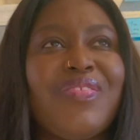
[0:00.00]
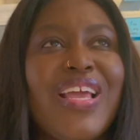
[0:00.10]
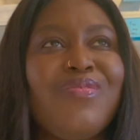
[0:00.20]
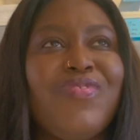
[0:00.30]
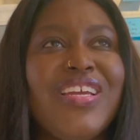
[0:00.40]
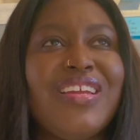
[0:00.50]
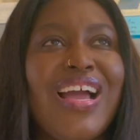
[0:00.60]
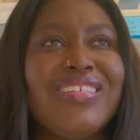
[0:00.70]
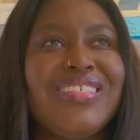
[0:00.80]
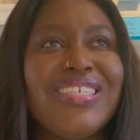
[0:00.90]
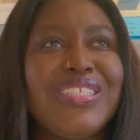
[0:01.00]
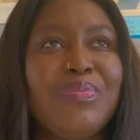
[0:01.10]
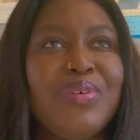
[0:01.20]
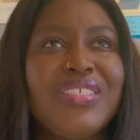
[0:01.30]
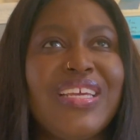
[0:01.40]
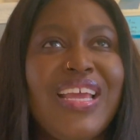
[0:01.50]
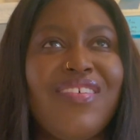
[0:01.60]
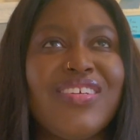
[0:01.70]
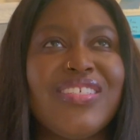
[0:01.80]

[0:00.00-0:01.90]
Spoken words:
they read like 60 books a year and